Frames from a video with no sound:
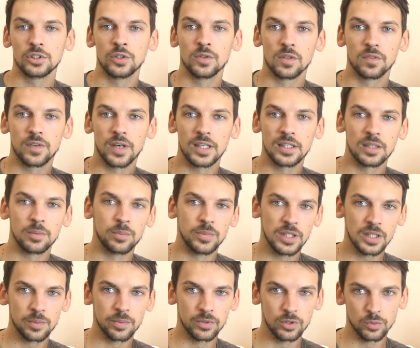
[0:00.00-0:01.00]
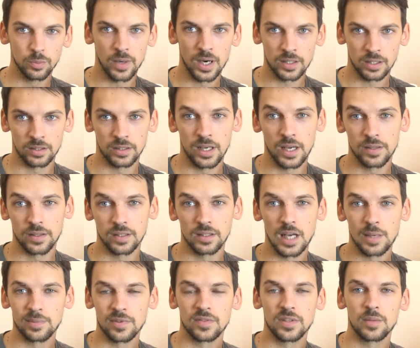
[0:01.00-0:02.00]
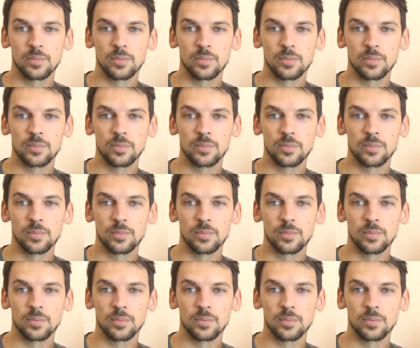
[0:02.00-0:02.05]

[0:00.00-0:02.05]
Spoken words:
You will find a big blue button at the top of